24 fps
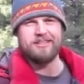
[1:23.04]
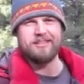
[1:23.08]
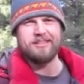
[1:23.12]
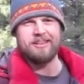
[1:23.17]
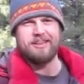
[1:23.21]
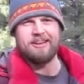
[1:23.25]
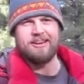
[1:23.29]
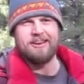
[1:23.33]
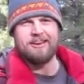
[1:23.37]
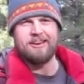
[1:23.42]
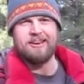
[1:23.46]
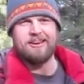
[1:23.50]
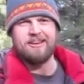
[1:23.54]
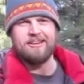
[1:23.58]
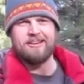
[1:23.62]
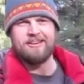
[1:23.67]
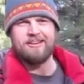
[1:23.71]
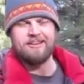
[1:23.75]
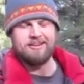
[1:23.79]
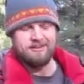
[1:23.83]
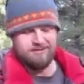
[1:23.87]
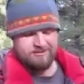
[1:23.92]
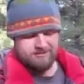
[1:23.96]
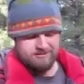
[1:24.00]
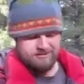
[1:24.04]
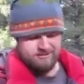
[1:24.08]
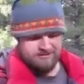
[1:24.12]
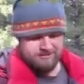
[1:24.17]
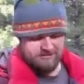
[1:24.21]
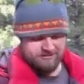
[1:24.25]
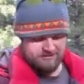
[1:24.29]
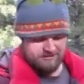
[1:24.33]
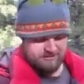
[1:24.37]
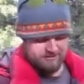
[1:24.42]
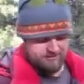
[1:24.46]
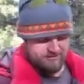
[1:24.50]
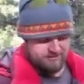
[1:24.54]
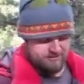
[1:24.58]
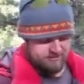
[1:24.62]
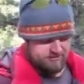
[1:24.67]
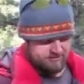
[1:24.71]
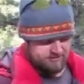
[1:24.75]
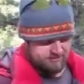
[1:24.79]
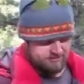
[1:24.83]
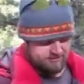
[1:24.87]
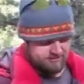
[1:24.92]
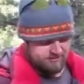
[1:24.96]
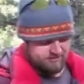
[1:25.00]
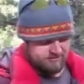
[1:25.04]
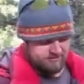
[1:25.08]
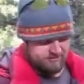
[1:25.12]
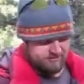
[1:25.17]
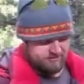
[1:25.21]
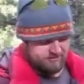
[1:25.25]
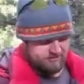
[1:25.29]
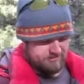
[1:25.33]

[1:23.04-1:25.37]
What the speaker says: Nothing is said.